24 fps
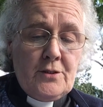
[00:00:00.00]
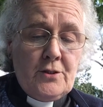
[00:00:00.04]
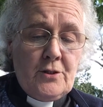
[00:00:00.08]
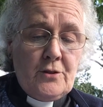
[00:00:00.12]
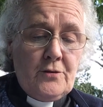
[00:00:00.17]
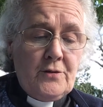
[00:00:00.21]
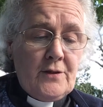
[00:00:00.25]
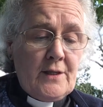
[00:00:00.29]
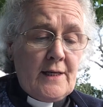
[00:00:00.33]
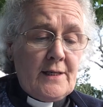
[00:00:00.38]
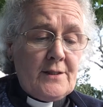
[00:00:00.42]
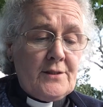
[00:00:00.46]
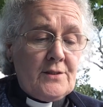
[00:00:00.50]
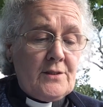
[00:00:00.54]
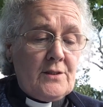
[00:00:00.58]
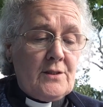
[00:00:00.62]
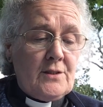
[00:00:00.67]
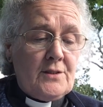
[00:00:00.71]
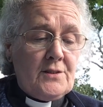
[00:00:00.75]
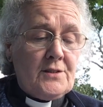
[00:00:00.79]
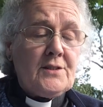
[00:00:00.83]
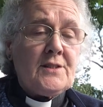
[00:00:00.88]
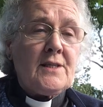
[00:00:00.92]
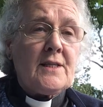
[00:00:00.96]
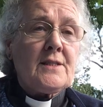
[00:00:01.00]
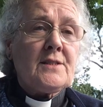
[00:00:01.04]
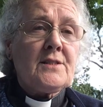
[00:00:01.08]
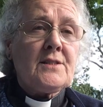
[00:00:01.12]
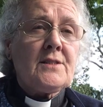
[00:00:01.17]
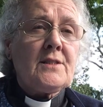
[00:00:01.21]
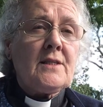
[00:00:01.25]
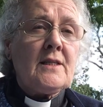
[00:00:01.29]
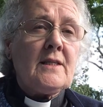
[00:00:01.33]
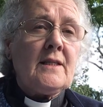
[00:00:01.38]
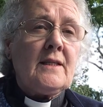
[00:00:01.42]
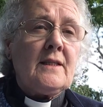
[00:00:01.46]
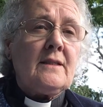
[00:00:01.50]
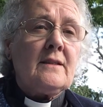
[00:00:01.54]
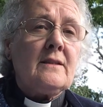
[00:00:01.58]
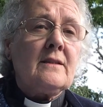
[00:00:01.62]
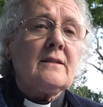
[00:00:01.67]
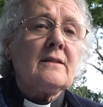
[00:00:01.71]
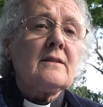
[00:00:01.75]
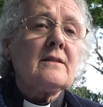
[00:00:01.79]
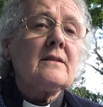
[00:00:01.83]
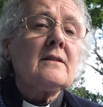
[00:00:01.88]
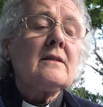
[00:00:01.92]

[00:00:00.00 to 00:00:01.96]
2016,